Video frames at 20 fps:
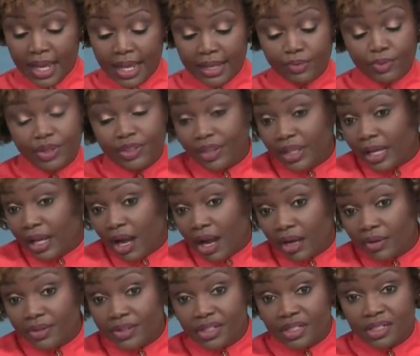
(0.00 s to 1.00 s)
and we think
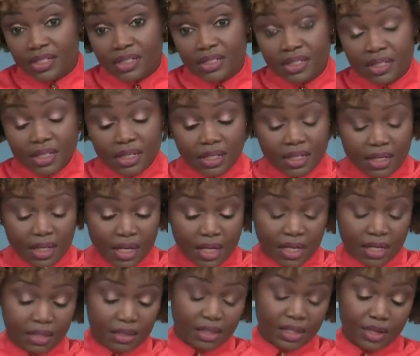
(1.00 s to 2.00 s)
Congress is
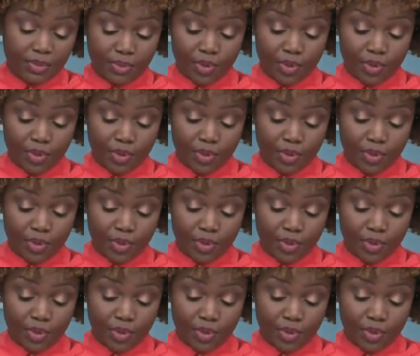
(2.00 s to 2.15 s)
the